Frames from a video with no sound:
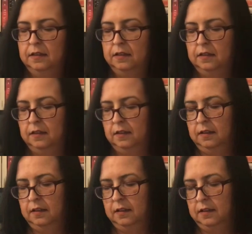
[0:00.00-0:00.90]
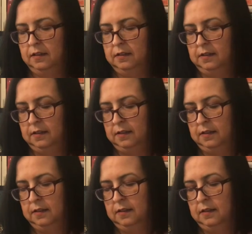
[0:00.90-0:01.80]

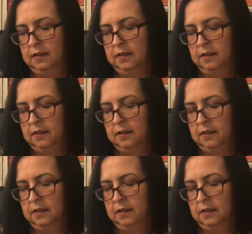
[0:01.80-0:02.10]
No one is speaking in this clip.